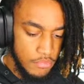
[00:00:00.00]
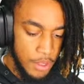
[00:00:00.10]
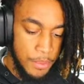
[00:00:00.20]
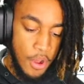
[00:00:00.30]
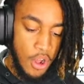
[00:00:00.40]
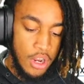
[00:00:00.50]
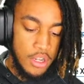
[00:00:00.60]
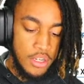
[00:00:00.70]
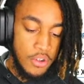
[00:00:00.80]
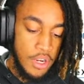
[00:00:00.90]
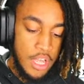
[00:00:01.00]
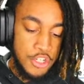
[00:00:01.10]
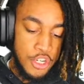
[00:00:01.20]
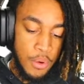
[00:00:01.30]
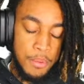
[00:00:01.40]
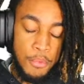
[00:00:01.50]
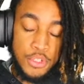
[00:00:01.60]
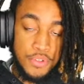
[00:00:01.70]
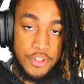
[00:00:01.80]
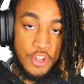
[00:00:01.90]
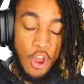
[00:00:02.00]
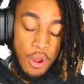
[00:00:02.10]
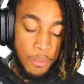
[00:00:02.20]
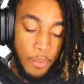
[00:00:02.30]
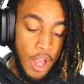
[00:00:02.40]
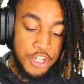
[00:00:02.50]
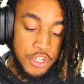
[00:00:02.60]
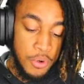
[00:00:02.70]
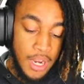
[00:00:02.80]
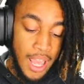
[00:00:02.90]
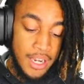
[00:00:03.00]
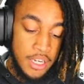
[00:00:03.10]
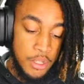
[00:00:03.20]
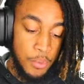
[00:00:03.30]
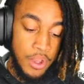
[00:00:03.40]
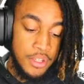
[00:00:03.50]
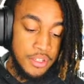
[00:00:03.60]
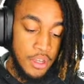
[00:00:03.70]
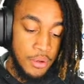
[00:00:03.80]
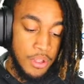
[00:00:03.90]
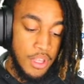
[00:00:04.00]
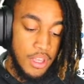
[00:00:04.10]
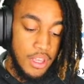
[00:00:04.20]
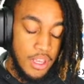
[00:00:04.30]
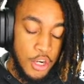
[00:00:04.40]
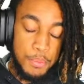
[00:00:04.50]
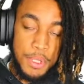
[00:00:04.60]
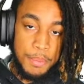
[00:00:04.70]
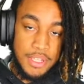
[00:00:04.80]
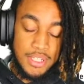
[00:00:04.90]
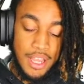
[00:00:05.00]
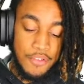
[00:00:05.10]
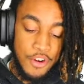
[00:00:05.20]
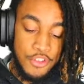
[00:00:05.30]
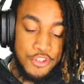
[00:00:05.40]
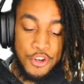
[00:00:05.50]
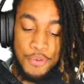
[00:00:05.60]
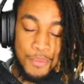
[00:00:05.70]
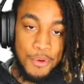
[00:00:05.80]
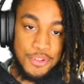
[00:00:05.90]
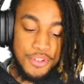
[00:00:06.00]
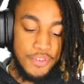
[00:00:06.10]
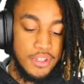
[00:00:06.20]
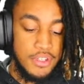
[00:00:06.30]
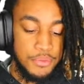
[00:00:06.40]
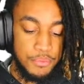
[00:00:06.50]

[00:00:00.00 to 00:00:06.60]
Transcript: be an all online show, and most of us all watch it online anyway. So it'll be basically like every other show for most of us.